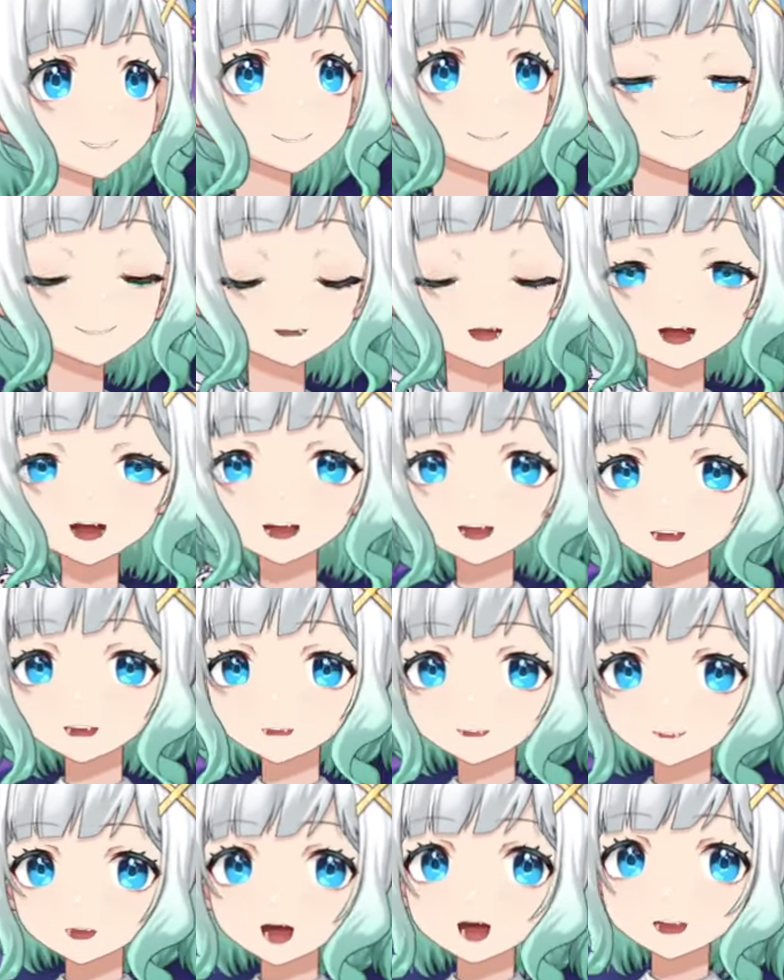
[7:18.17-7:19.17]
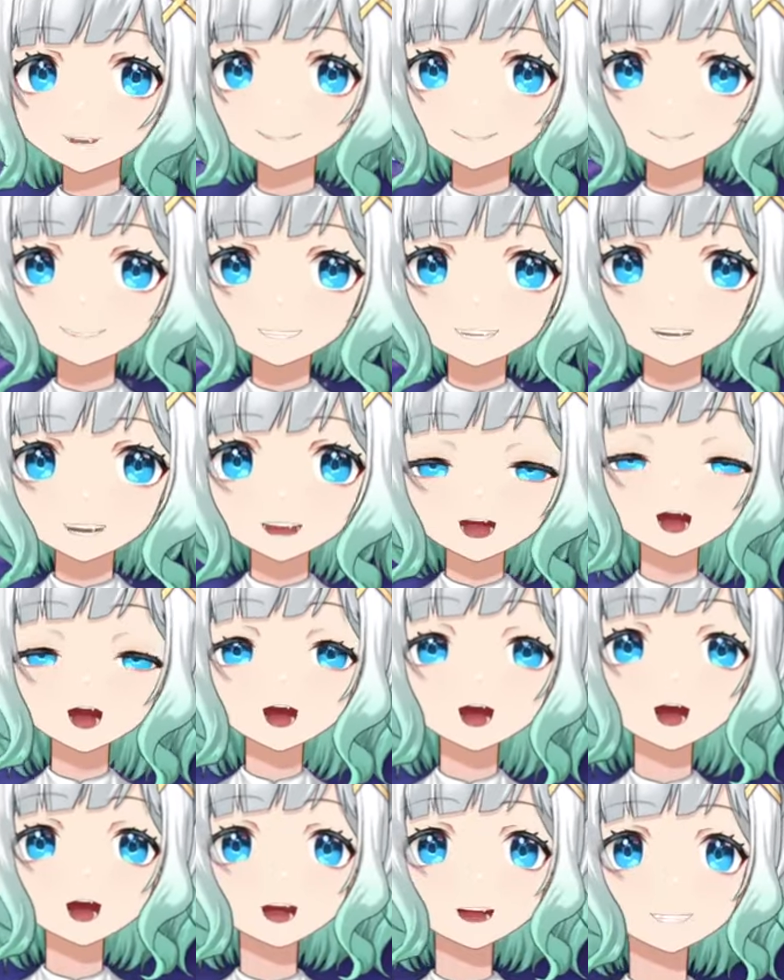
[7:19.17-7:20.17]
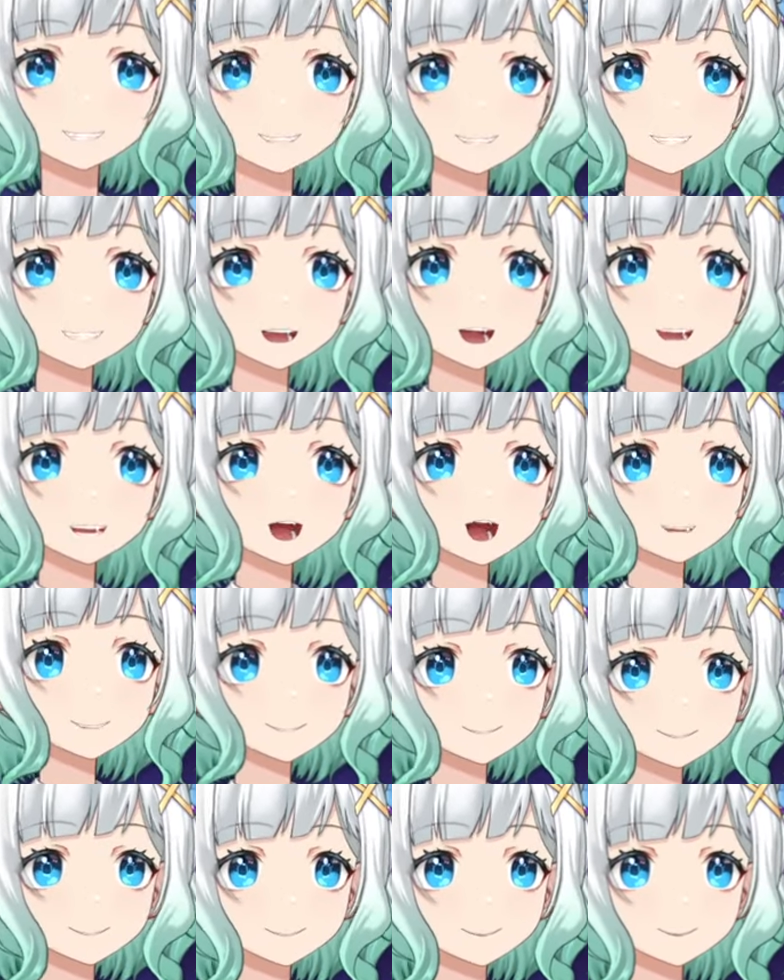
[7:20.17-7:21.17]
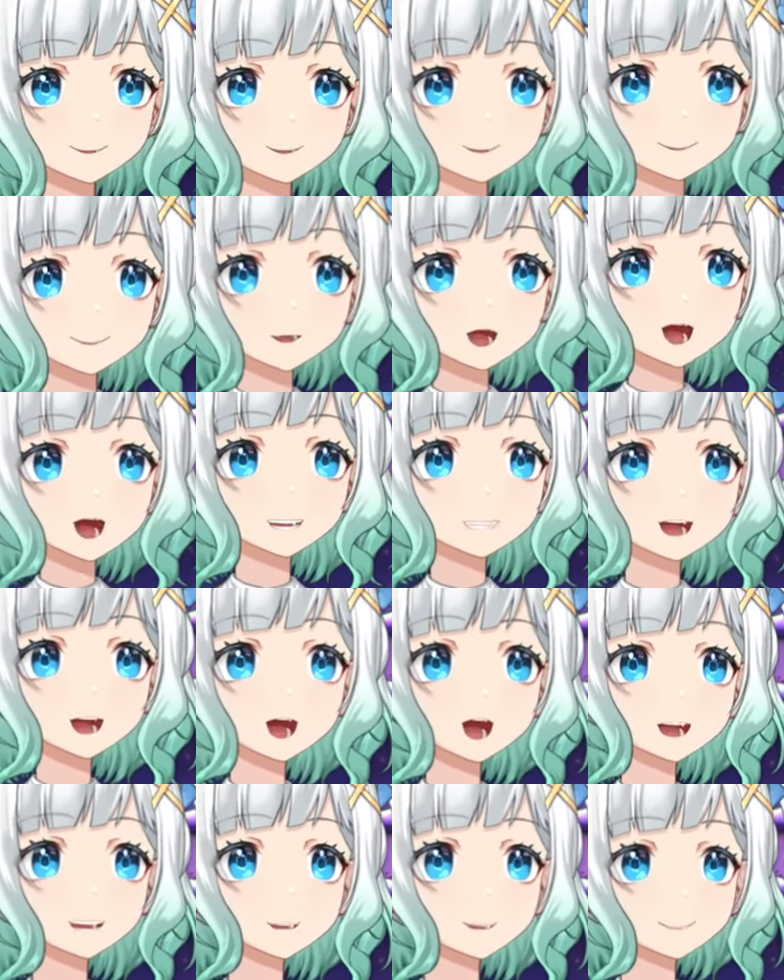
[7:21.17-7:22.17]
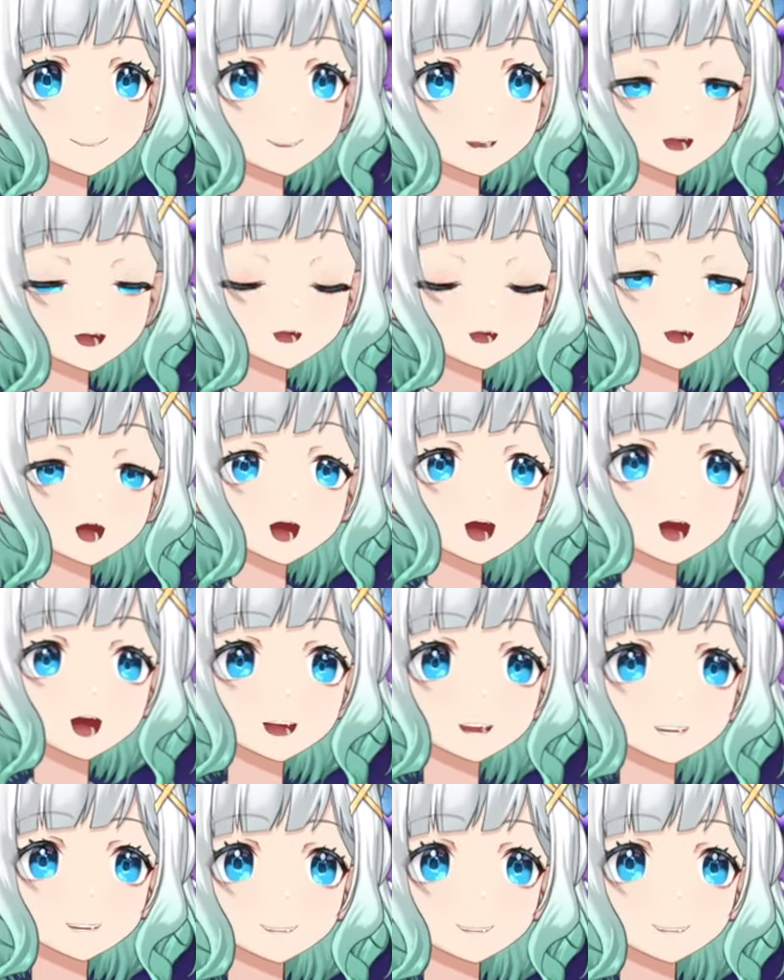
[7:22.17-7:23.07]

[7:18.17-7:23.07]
We're here. We have uh, an April Fool's podcast for you guys.